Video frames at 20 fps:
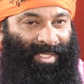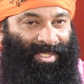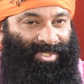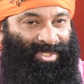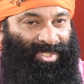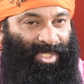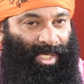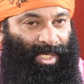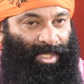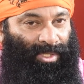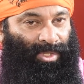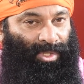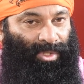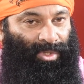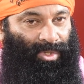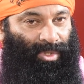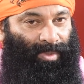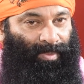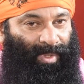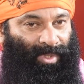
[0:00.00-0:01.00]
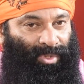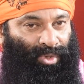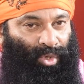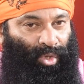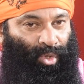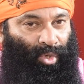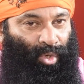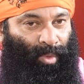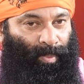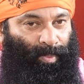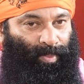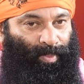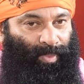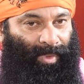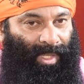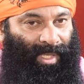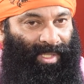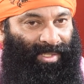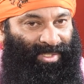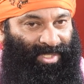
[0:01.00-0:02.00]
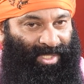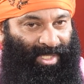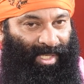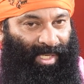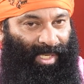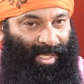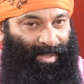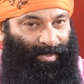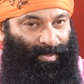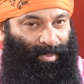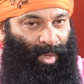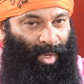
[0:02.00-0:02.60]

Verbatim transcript: Sharadindu Bandyopadhyay,